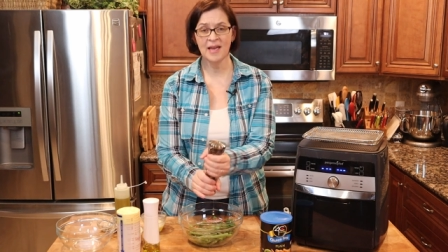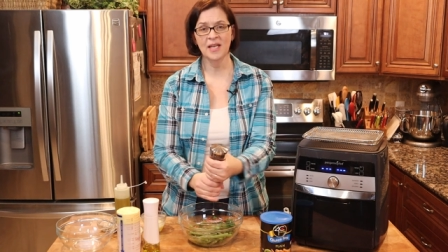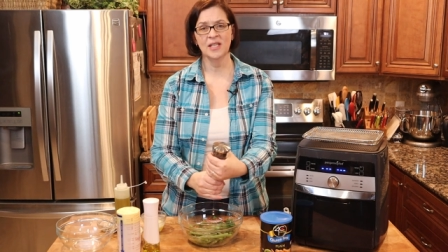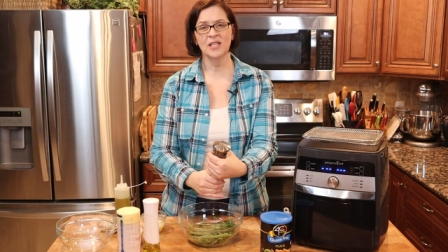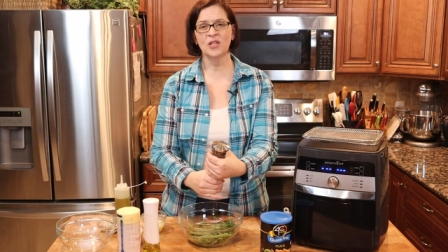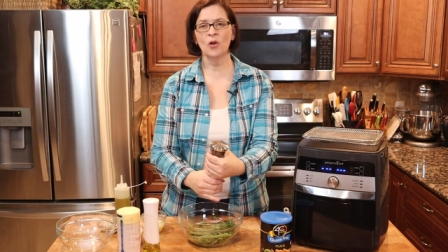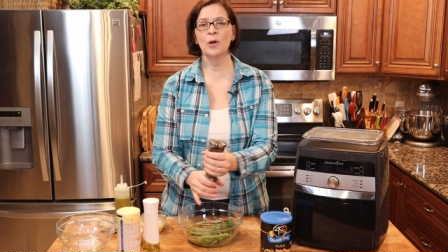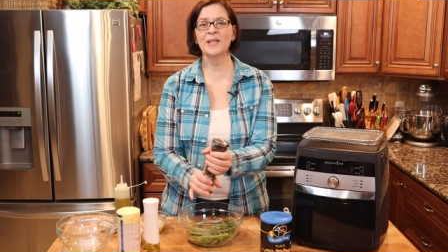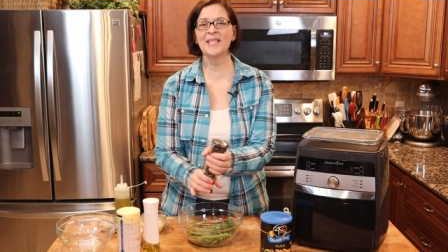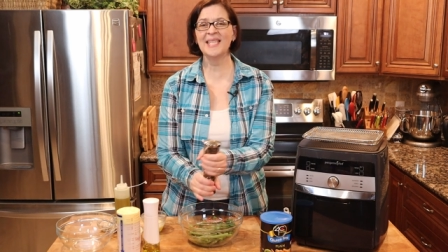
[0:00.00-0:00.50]

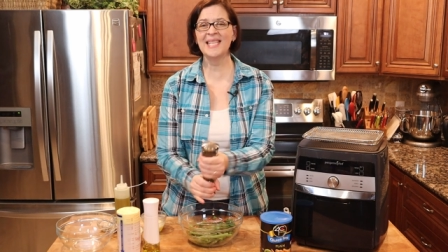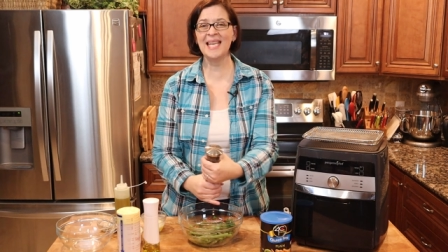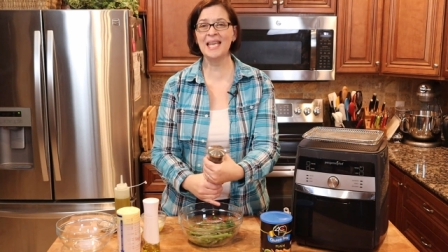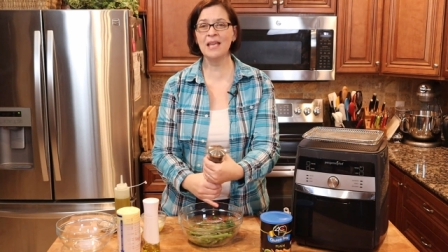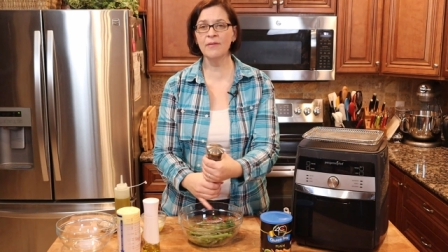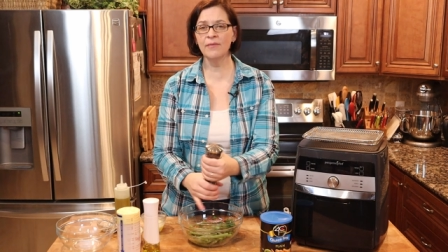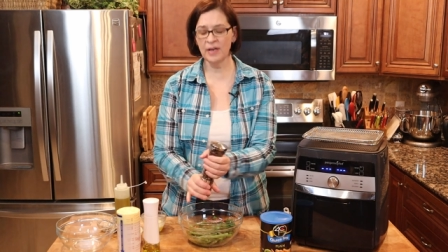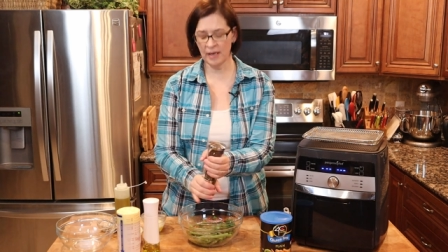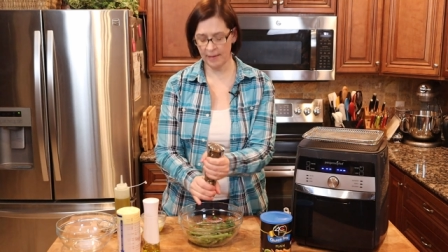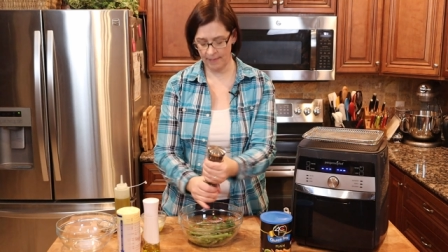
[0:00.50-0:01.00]
So it's
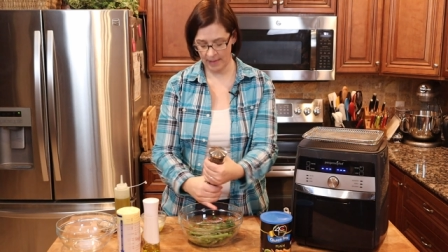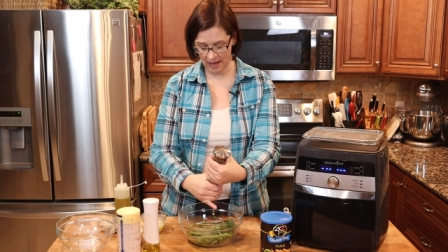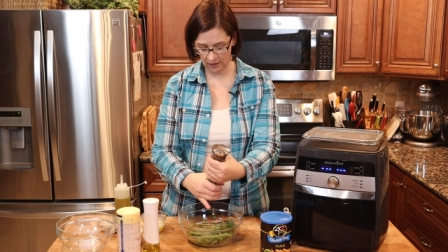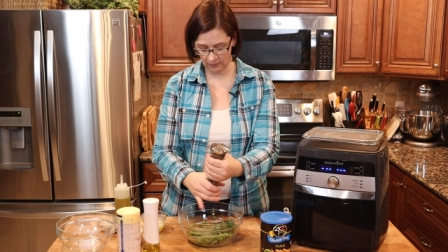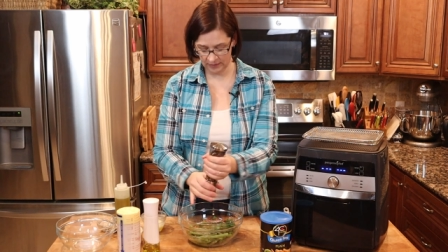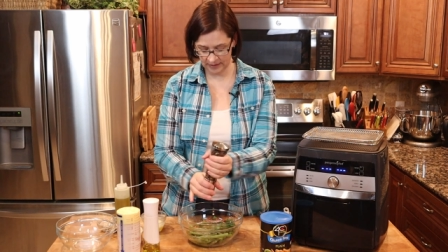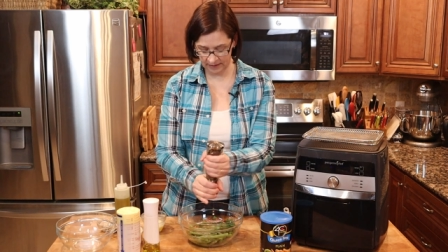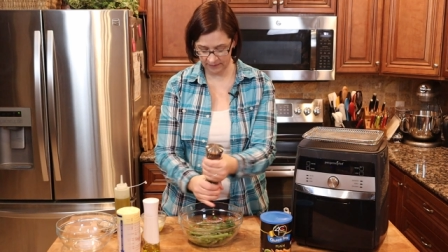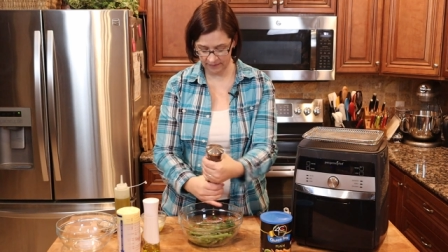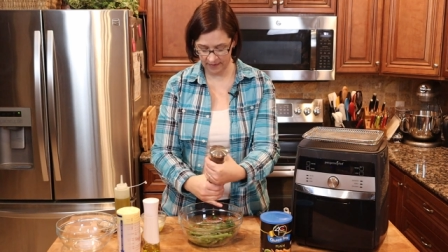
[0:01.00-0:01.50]
even
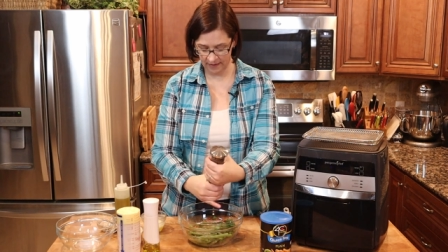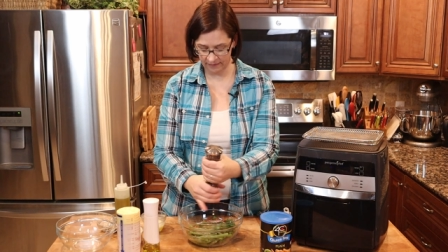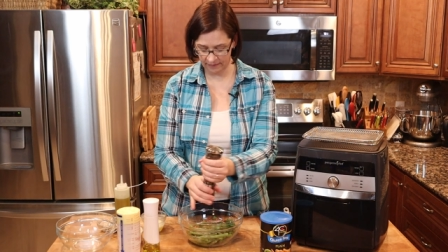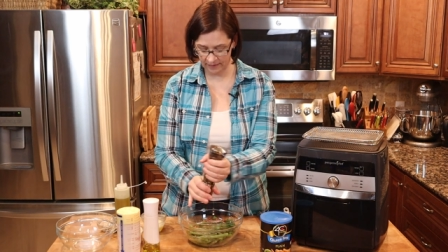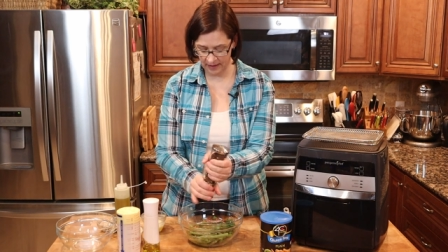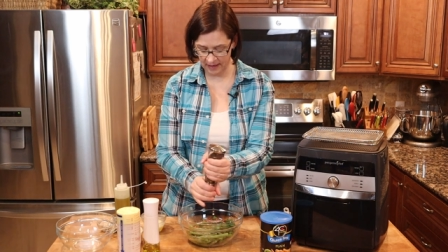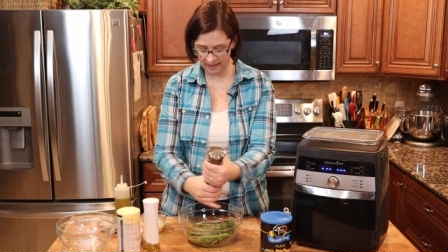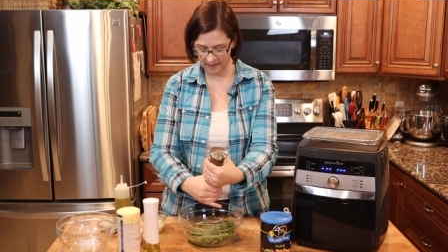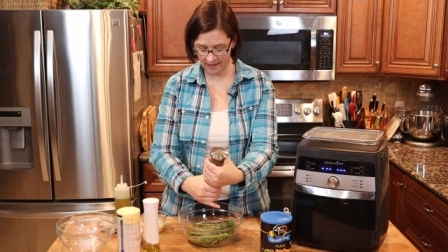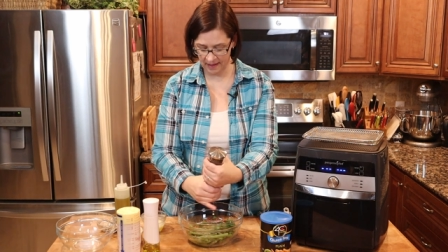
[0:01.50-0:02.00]
amounts of
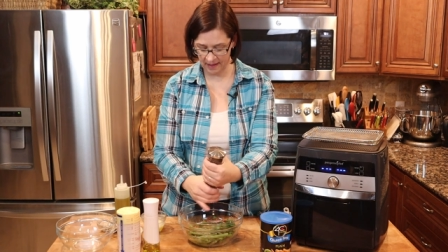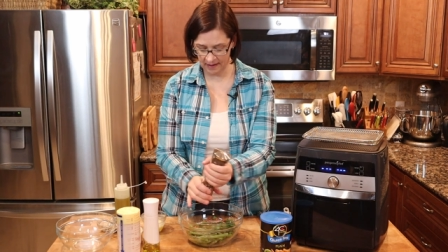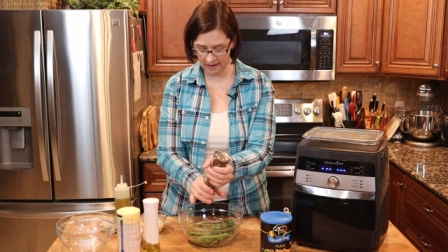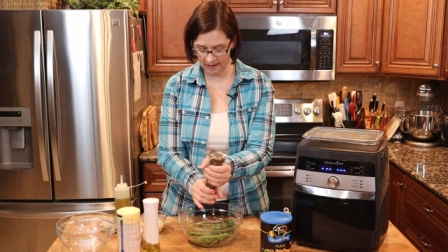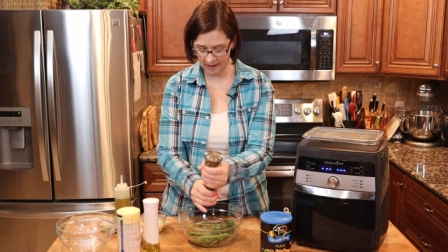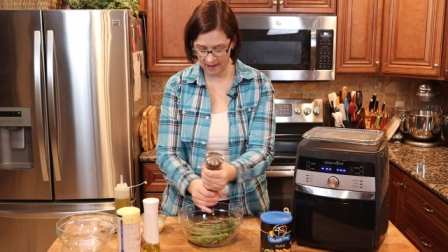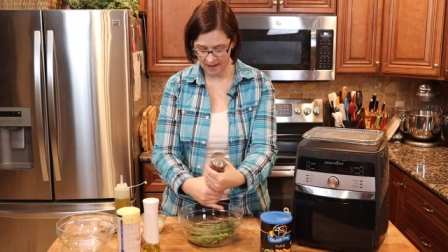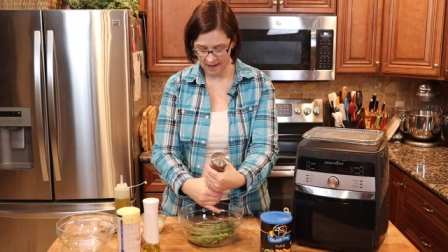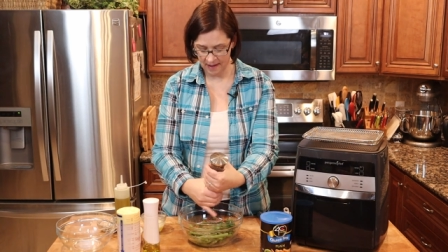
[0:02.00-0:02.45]
everything.